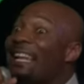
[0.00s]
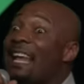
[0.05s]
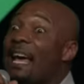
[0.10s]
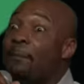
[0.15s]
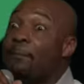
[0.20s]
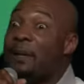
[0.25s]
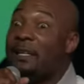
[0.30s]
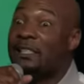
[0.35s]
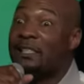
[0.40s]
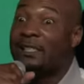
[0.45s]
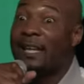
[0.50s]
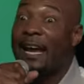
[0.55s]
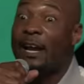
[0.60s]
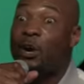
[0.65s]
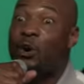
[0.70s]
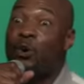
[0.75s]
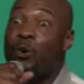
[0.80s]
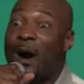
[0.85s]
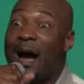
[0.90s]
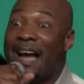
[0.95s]
let me stay
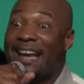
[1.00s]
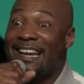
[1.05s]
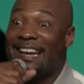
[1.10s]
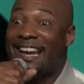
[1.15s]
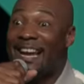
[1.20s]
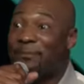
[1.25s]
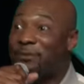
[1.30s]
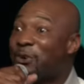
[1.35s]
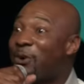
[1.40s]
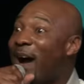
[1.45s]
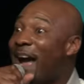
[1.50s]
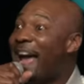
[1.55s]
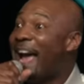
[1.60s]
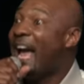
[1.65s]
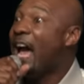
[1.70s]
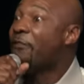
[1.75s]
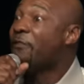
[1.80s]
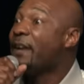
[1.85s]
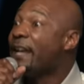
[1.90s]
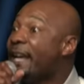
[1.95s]
who I am. Do I
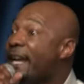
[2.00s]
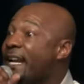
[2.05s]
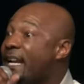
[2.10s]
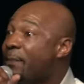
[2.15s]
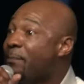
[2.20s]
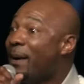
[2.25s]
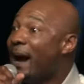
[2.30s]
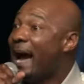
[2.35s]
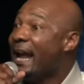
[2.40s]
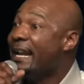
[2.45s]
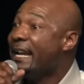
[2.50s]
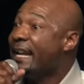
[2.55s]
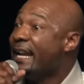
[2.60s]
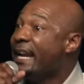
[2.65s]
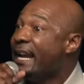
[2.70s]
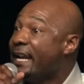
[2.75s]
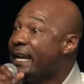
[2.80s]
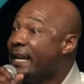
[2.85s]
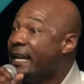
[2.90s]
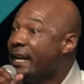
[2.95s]
have anybody
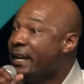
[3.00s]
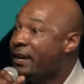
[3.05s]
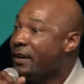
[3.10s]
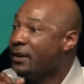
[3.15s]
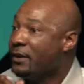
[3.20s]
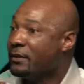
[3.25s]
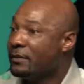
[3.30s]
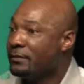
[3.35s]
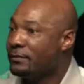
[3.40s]
in here?